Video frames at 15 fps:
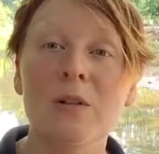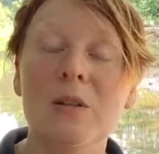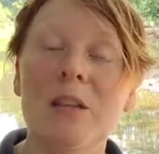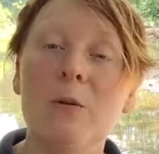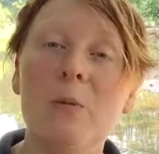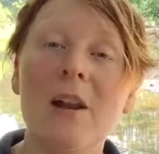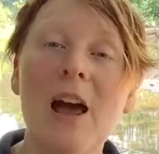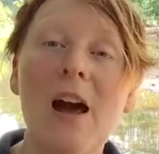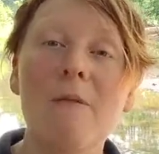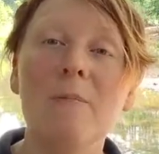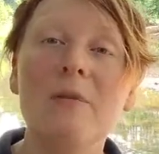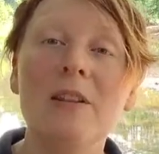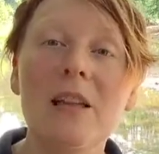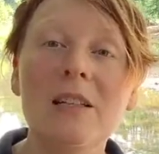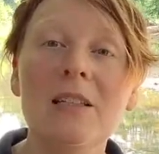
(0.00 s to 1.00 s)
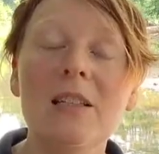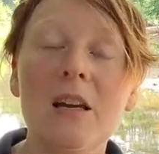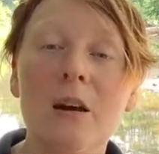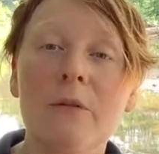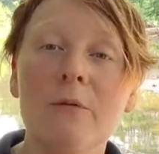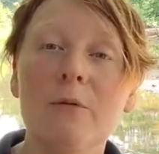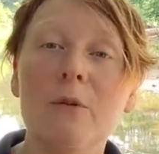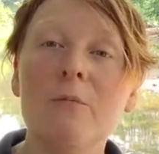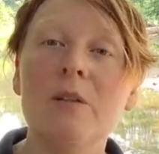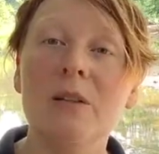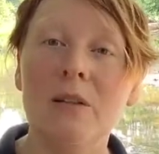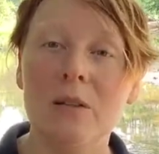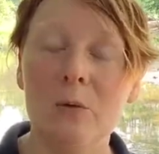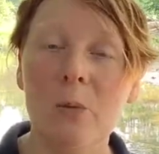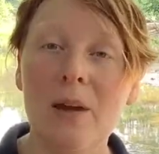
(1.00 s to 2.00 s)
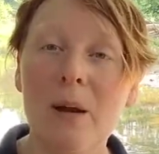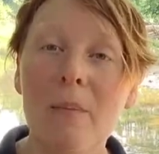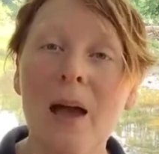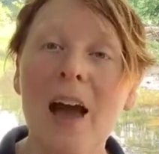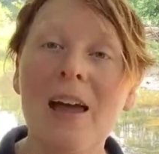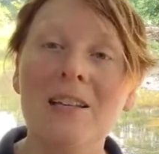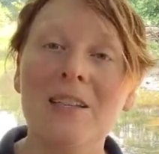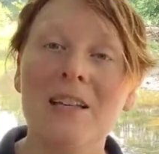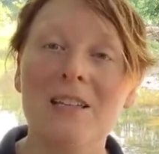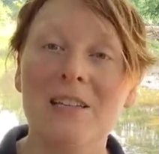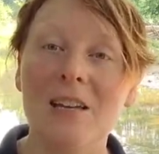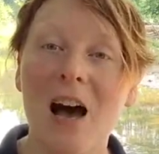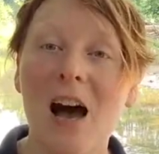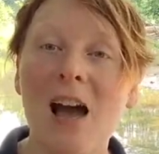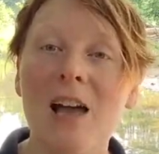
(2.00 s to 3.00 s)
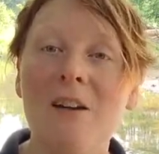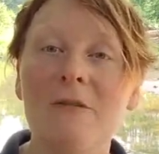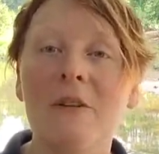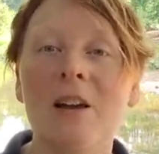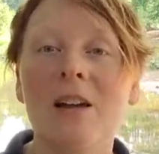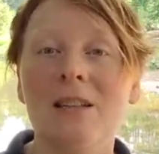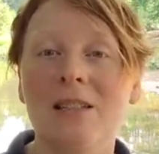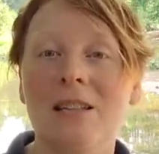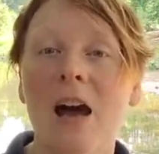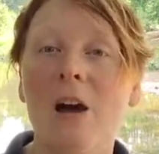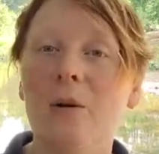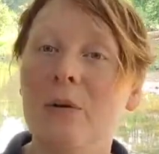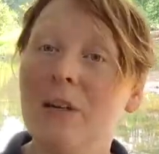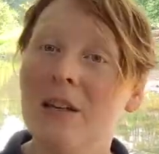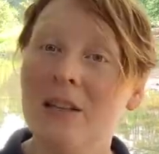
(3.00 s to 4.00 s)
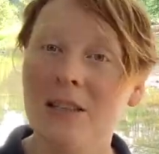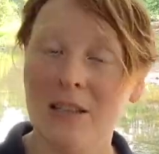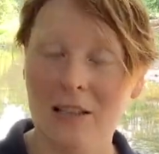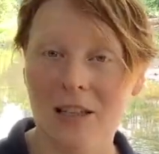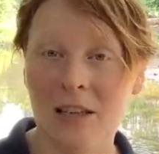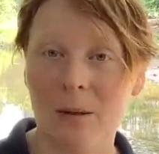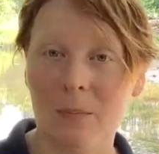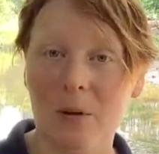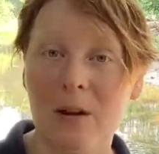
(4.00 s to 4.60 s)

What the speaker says: so they want to have plenty of room to swim and to dive down deep.